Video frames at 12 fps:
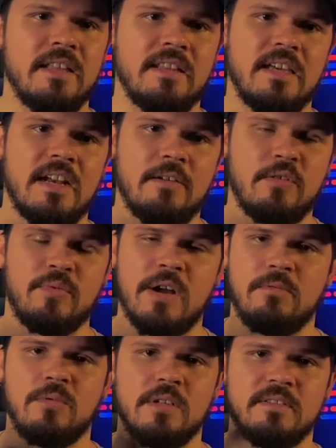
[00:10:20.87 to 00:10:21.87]
then I would
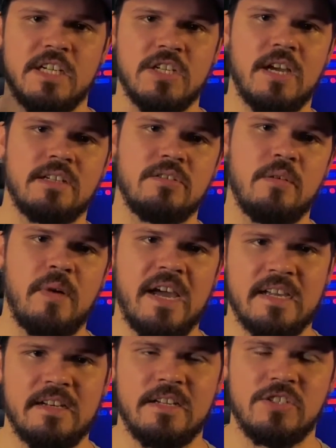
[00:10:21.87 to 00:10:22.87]
probably reach out to a
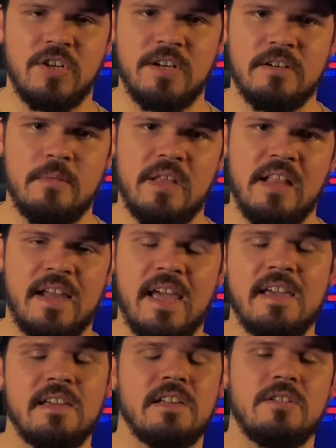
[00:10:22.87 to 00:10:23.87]
back end engineer and be like,
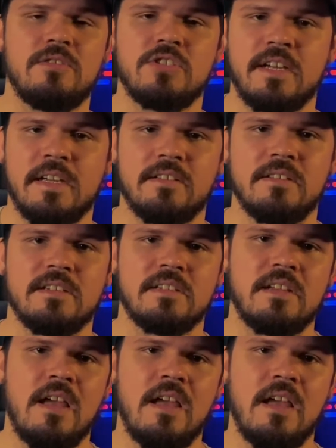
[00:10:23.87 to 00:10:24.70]
hey, can you check out this